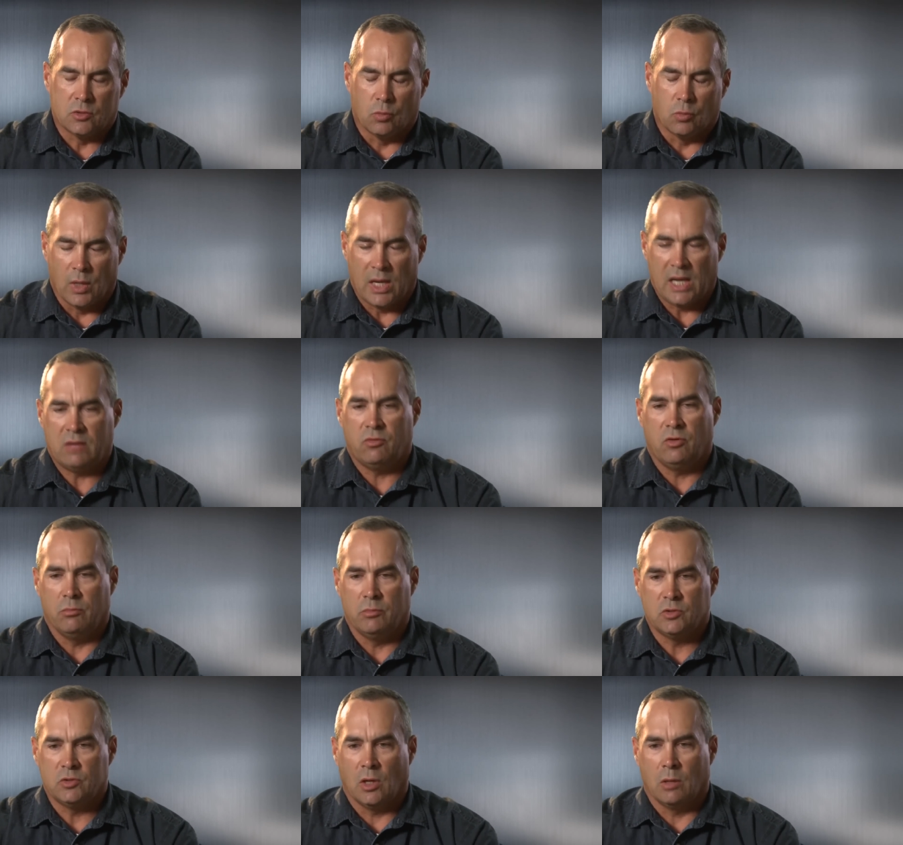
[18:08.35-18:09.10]
ran
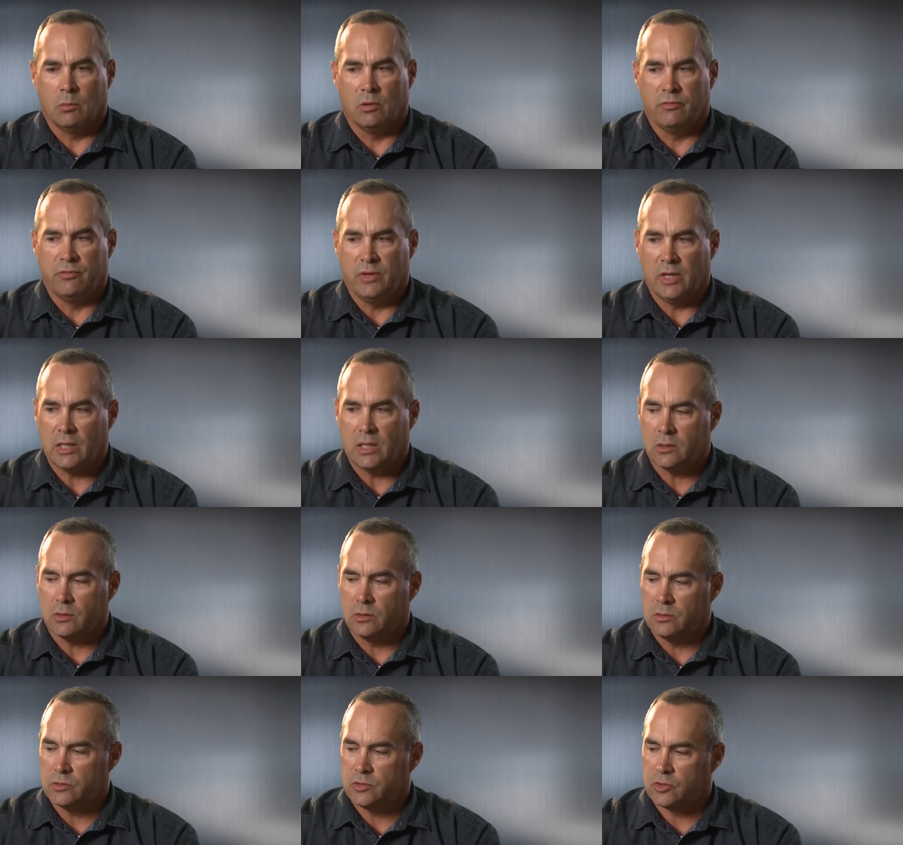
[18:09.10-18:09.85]
from his armored
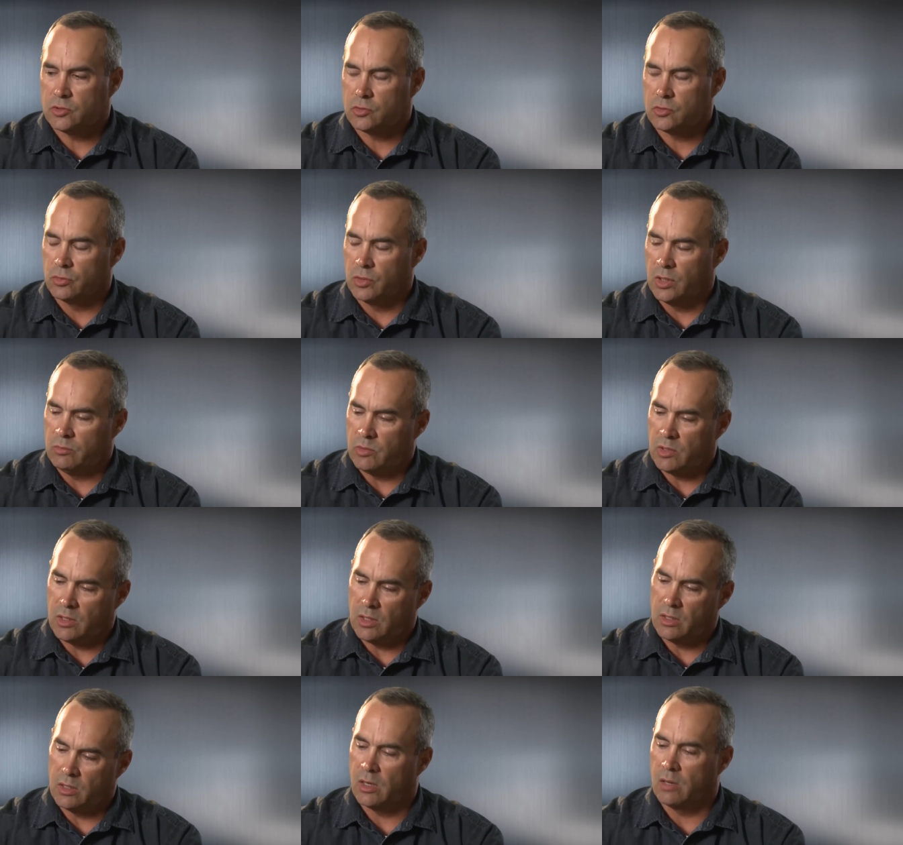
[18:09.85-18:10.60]
vehicle, screamed at
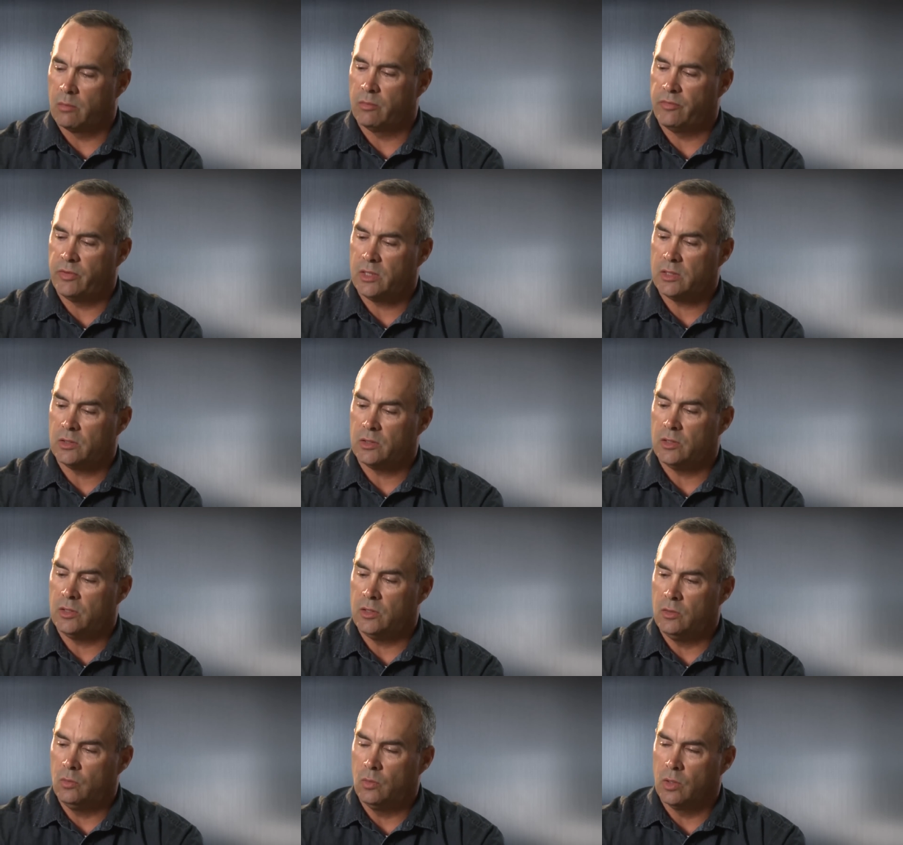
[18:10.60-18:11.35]
another armored vehicle,
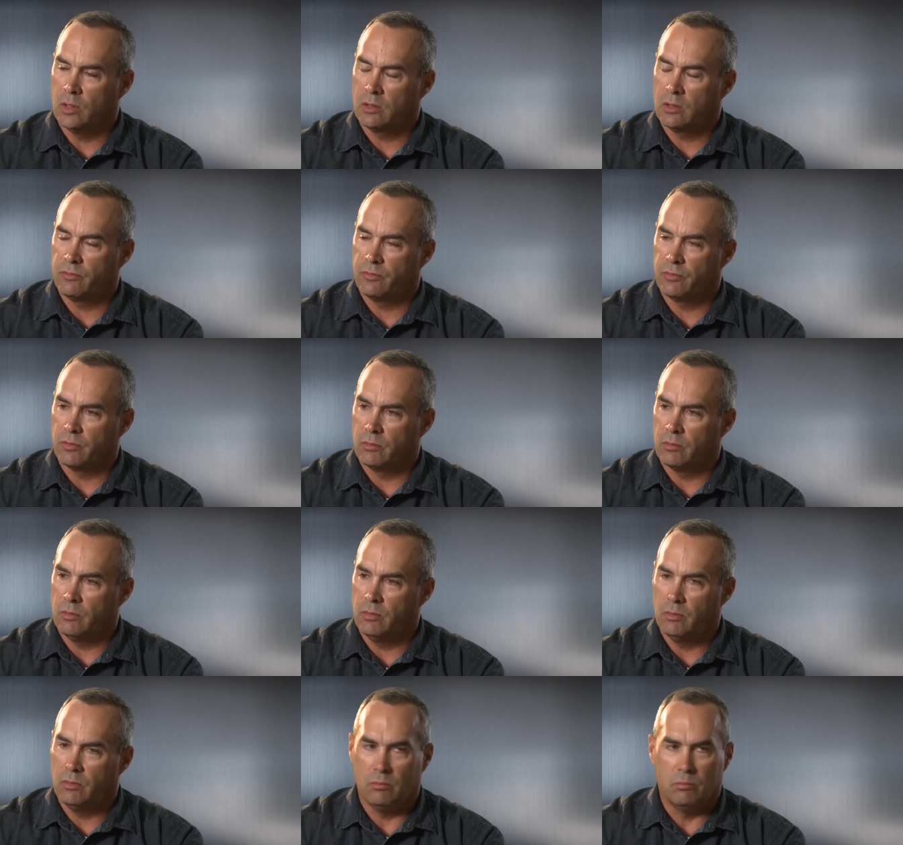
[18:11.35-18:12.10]
"You work
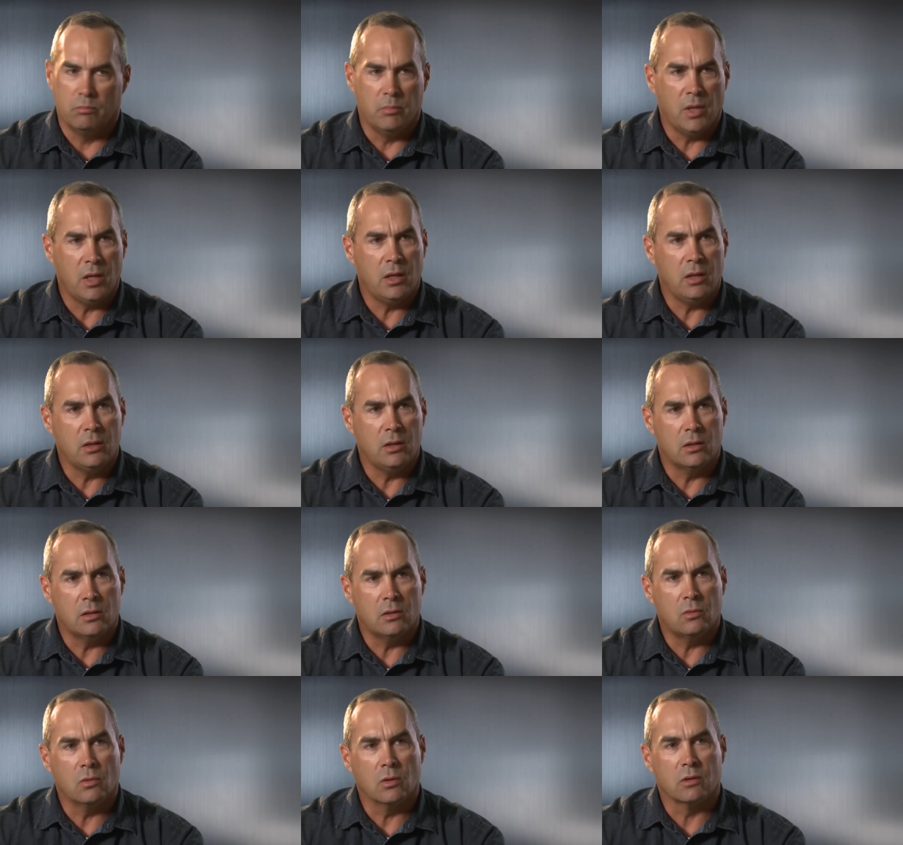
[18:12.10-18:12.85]
for me, you
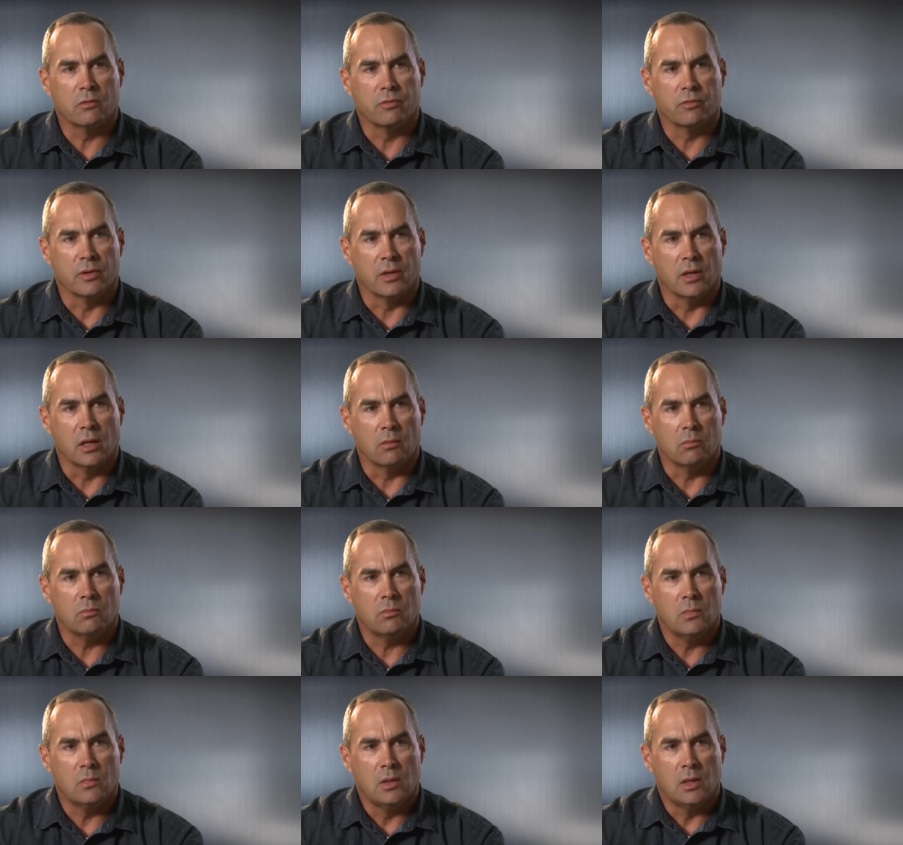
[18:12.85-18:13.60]
don't work for them."